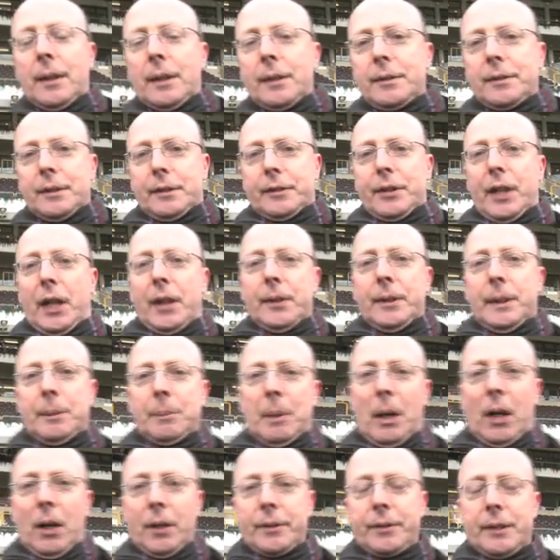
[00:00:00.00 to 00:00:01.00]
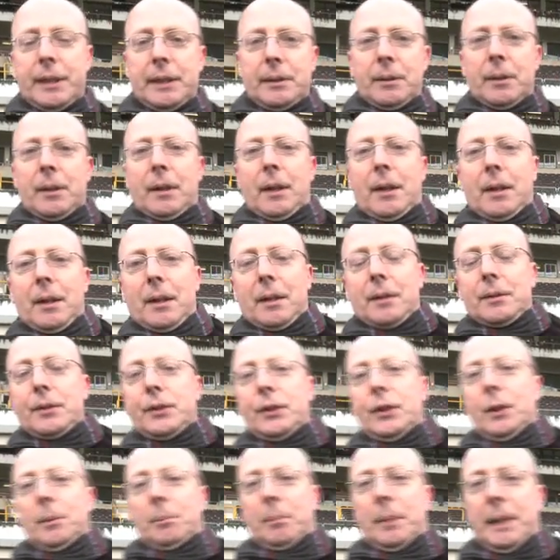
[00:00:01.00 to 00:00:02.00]
So Tony Martin
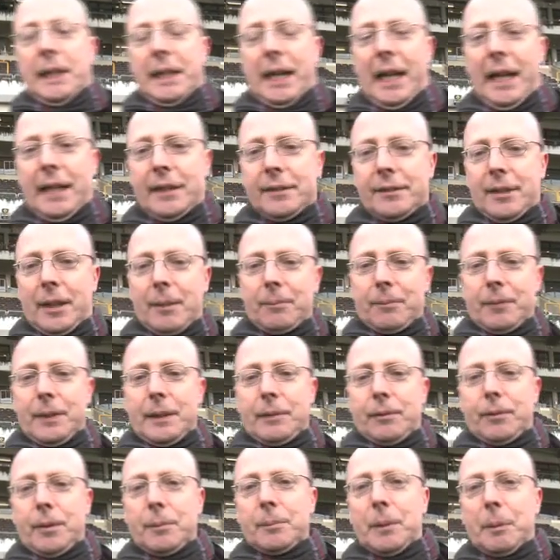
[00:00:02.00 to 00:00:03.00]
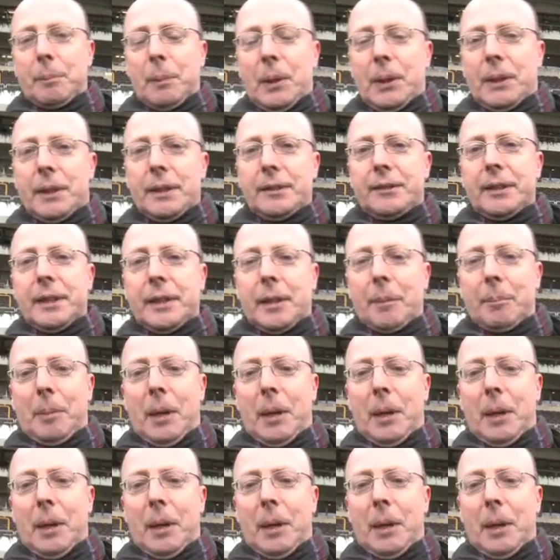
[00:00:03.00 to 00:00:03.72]
should be getting something from the bookies in the